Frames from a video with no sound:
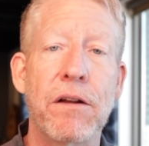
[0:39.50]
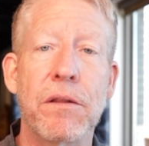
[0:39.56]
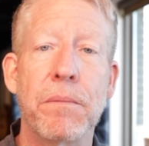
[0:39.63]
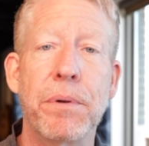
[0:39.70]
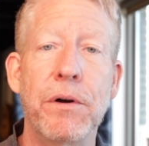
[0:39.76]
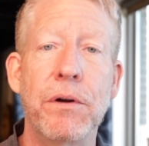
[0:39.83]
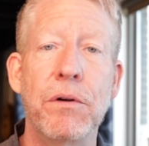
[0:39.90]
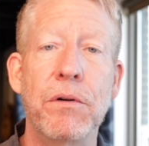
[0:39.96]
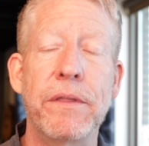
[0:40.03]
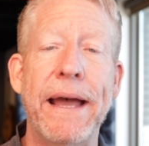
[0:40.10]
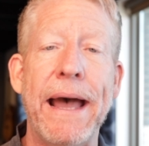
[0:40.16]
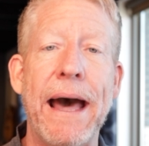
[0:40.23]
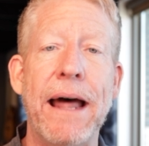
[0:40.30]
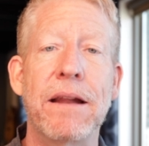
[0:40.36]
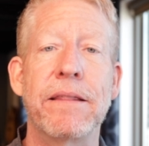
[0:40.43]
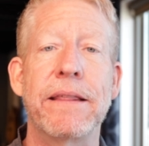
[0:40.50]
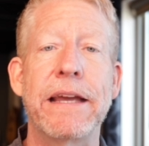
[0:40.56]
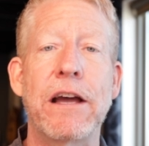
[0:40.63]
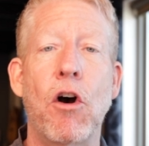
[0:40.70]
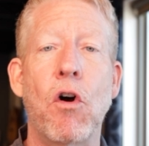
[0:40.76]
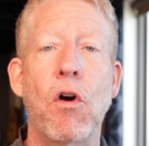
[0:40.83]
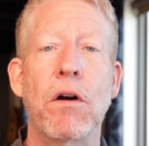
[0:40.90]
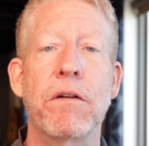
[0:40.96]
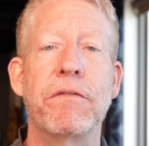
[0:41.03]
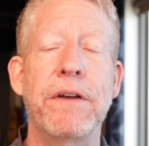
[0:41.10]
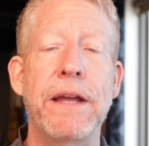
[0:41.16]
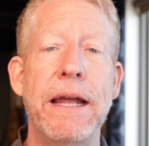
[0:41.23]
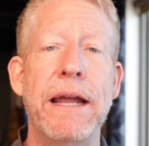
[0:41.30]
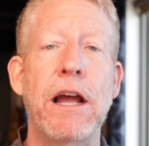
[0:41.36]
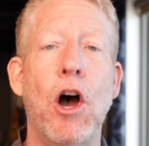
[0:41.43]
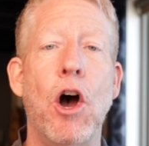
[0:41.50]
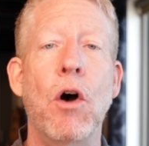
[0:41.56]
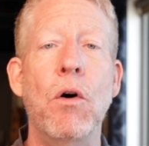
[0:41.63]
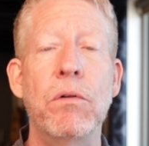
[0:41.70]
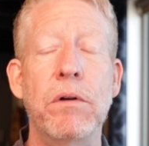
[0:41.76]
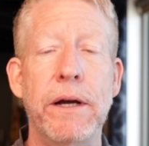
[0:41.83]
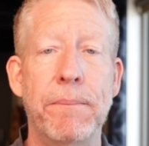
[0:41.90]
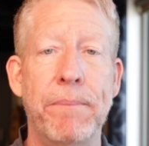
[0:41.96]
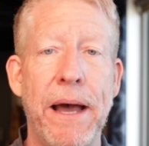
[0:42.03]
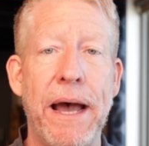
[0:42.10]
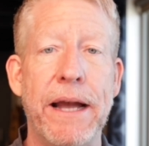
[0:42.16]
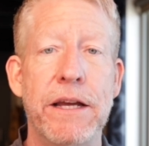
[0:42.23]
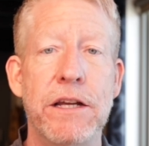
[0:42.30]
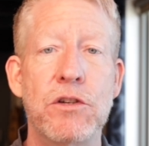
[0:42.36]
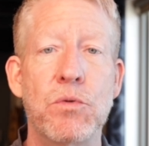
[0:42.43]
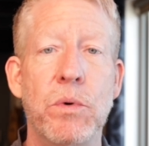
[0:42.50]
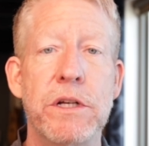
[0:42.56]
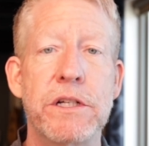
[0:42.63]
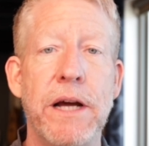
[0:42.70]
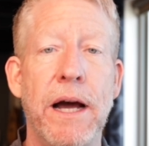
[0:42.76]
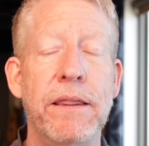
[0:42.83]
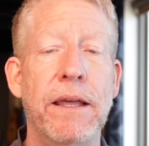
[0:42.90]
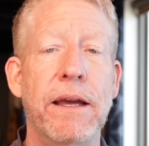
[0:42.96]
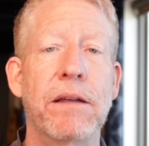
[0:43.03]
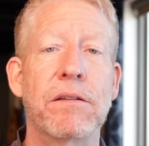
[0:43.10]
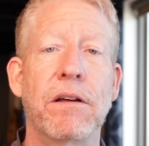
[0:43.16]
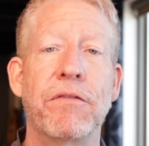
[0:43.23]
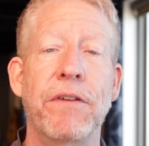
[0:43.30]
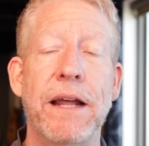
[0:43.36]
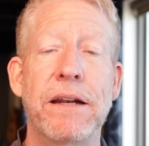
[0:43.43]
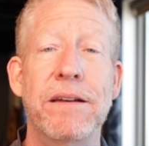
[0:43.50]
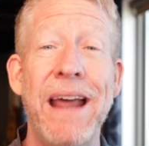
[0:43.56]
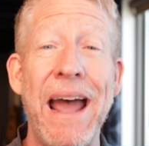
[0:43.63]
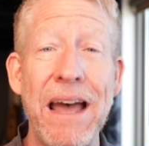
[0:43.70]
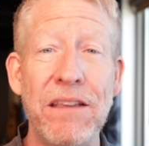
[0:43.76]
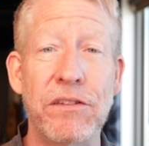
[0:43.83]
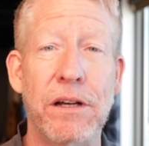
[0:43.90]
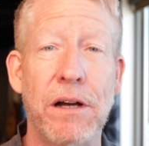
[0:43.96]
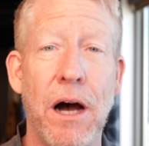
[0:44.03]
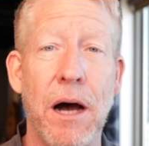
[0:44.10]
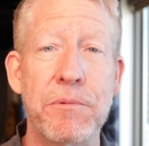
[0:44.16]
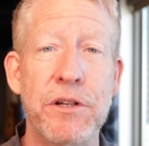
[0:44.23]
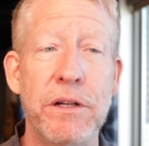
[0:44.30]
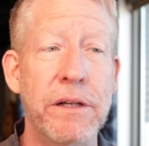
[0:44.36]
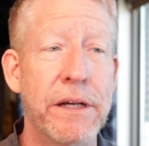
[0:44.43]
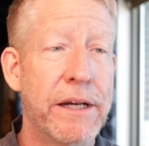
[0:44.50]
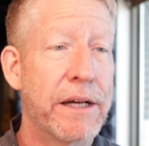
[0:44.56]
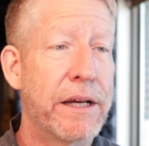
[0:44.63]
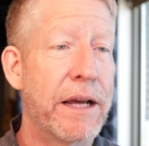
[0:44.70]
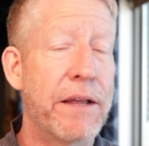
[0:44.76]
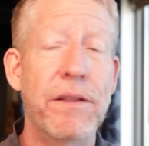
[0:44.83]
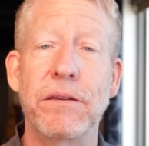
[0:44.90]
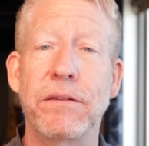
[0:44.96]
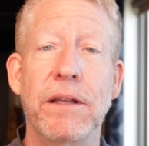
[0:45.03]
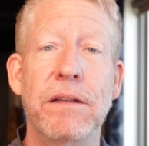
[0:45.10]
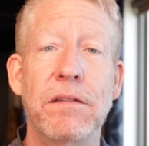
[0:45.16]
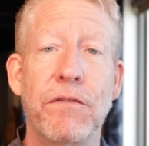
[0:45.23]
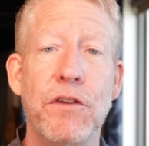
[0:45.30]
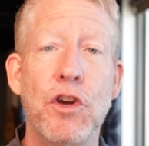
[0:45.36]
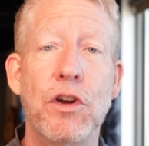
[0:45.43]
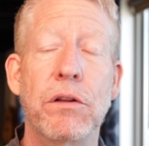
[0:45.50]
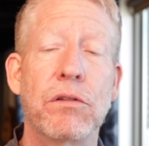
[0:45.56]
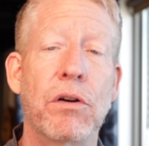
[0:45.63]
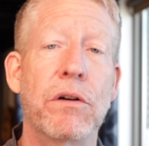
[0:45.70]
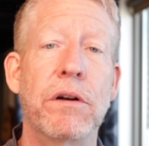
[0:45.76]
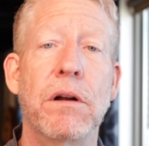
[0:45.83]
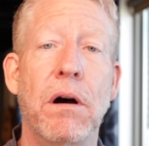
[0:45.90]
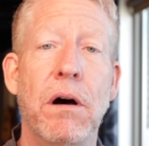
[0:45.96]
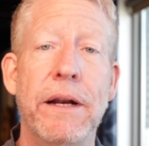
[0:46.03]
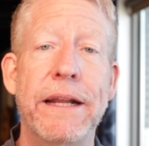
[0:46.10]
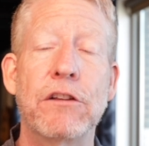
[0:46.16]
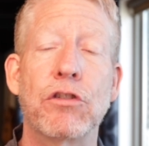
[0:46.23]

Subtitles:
of the blue, they added the RV only package, which I think is a fantastic option in the sense of you could turn it on and